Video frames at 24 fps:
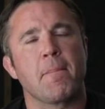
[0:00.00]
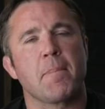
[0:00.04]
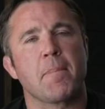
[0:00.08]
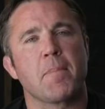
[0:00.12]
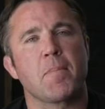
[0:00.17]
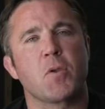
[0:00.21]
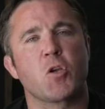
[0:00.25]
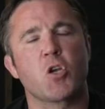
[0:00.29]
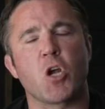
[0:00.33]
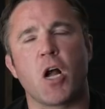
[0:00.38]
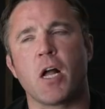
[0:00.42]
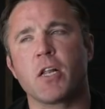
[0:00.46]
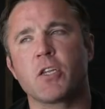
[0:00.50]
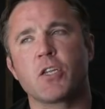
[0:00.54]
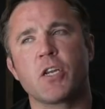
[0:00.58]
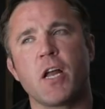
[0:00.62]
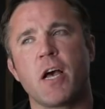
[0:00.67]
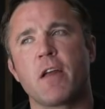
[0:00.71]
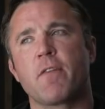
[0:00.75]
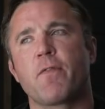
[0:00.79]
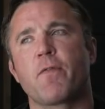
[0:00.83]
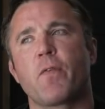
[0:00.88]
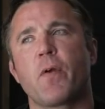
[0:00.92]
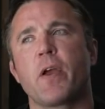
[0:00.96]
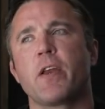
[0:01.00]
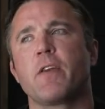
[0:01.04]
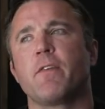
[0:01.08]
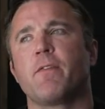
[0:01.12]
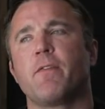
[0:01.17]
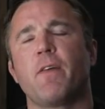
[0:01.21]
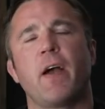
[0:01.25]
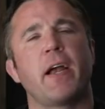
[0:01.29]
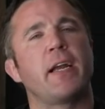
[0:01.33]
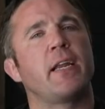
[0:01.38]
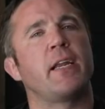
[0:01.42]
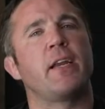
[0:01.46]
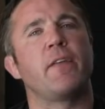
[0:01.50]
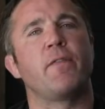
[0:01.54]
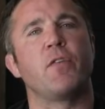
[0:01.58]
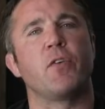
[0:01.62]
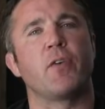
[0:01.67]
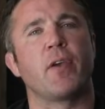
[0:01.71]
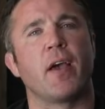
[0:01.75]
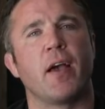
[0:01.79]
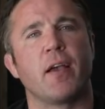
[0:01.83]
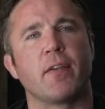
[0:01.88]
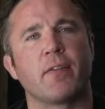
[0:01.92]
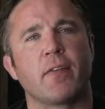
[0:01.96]
Sean's not afraid to fight any of you
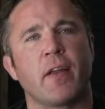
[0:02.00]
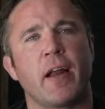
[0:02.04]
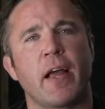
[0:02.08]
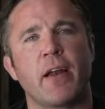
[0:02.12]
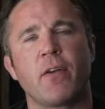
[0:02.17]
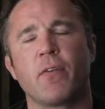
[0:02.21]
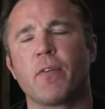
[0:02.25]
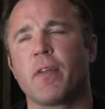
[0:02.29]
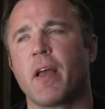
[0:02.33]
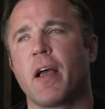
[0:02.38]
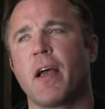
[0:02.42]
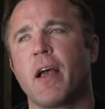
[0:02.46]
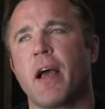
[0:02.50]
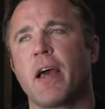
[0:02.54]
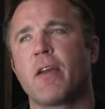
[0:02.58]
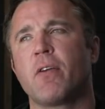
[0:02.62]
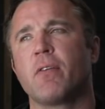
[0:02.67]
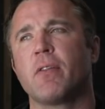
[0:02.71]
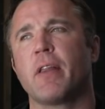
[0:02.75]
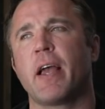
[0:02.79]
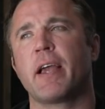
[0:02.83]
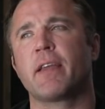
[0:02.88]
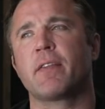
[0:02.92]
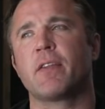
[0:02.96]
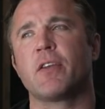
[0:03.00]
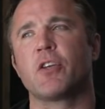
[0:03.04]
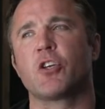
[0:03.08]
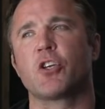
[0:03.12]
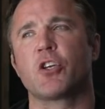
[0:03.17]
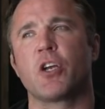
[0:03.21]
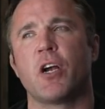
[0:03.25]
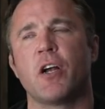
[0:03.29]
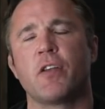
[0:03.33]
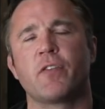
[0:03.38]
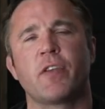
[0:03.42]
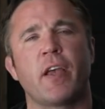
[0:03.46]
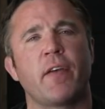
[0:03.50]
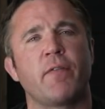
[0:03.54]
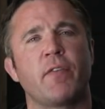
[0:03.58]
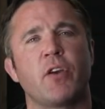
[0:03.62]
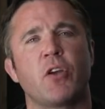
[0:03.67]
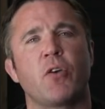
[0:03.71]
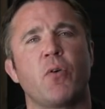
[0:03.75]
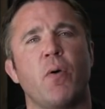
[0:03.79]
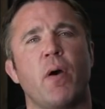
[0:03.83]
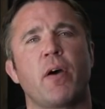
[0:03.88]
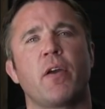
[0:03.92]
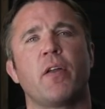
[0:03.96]
guys, and I don't. I don't like that Sean's having to
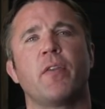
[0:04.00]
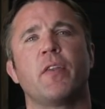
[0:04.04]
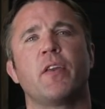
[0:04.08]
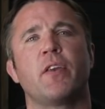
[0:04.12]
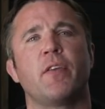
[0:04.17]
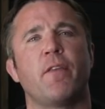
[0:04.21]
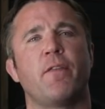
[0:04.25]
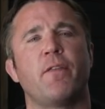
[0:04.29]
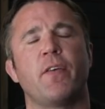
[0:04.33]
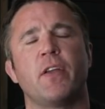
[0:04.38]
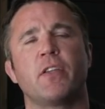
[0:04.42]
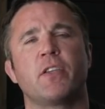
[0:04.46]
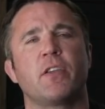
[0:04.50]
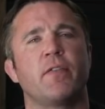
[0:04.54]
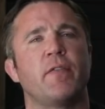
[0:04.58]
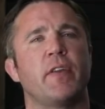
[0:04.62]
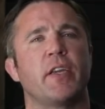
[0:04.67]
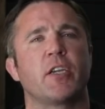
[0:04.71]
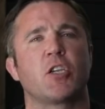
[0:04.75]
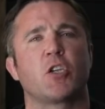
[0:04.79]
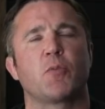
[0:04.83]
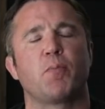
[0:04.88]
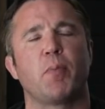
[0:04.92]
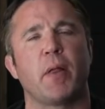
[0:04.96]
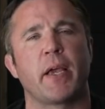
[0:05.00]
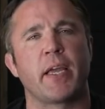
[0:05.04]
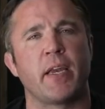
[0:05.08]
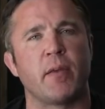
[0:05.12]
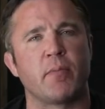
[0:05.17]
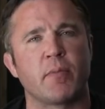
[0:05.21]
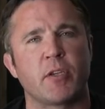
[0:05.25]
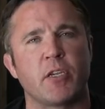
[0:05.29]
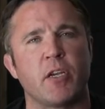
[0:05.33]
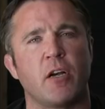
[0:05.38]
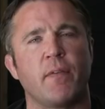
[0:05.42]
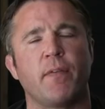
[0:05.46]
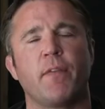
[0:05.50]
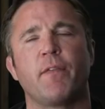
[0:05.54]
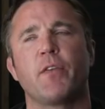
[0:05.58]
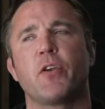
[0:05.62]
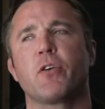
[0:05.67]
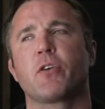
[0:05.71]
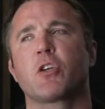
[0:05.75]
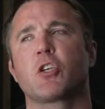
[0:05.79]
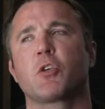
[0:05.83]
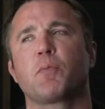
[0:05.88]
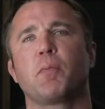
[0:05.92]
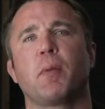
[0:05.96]
go out on the defensive and explain himself. If you're
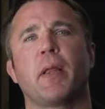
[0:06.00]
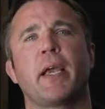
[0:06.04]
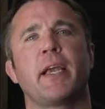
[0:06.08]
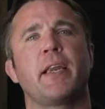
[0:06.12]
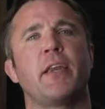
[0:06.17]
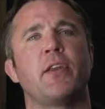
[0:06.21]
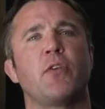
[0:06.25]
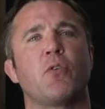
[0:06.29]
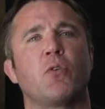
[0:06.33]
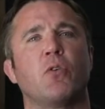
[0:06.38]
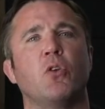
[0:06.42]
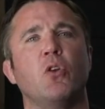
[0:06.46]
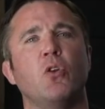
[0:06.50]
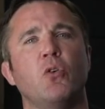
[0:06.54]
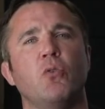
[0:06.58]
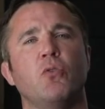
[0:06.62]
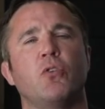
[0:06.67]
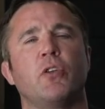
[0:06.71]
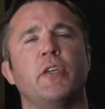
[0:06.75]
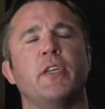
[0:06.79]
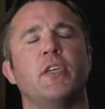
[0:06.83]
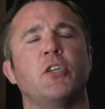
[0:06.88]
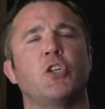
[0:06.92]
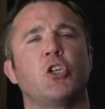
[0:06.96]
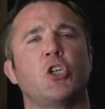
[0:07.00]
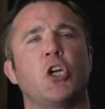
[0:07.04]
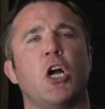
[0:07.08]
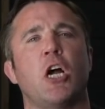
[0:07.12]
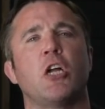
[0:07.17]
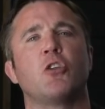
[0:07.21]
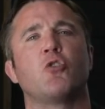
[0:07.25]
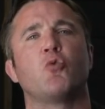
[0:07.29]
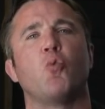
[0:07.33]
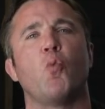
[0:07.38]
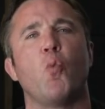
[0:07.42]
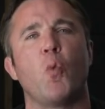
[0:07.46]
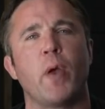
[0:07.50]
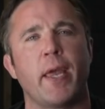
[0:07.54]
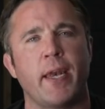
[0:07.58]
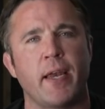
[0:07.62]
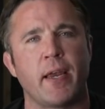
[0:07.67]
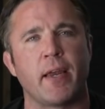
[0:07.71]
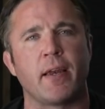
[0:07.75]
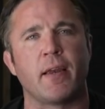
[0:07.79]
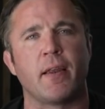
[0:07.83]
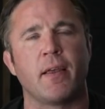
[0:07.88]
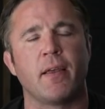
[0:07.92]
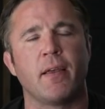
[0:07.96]
explaining, you're losing, and Sean's
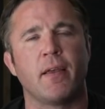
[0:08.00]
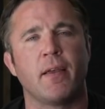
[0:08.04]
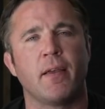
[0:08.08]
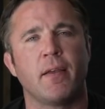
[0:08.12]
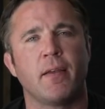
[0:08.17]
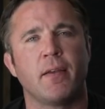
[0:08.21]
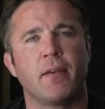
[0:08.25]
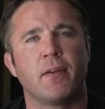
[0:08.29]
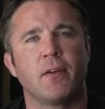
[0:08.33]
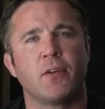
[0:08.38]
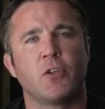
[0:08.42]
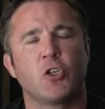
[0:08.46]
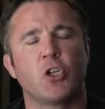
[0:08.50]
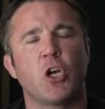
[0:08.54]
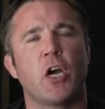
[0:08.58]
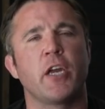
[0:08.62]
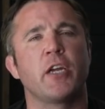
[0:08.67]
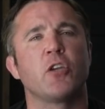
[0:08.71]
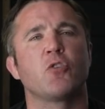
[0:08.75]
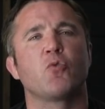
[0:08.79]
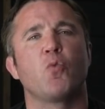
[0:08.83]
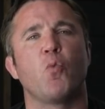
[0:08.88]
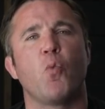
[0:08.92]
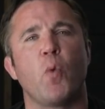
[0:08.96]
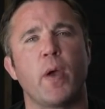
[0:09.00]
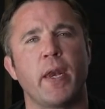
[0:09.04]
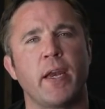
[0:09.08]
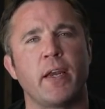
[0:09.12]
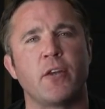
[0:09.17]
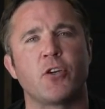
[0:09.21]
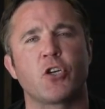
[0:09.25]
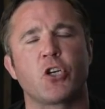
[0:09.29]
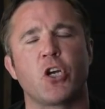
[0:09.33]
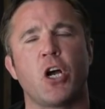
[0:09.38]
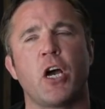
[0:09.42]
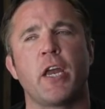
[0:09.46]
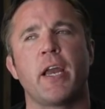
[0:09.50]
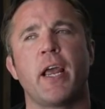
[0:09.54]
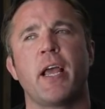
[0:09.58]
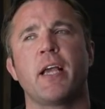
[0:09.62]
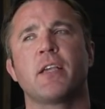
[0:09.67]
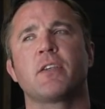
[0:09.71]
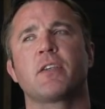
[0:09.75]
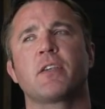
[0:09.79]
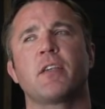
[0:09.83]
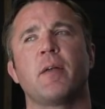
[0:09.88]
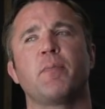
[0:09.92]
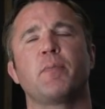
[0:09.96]
winning. Sean is winning. Sean
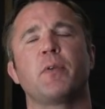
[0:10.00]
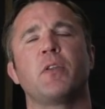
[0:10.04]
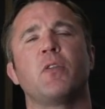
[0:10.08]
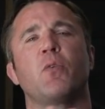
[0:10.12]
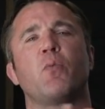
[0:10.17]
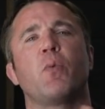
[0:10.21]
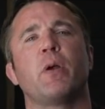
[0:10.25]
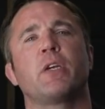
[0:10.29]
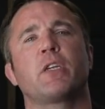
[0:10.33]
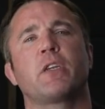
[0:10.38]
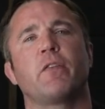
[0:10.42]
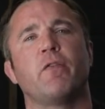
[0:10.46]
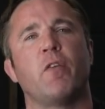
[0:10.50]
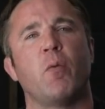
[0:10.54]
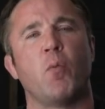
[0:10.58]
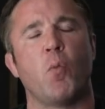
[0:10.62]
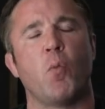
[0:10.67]
has something the rest of them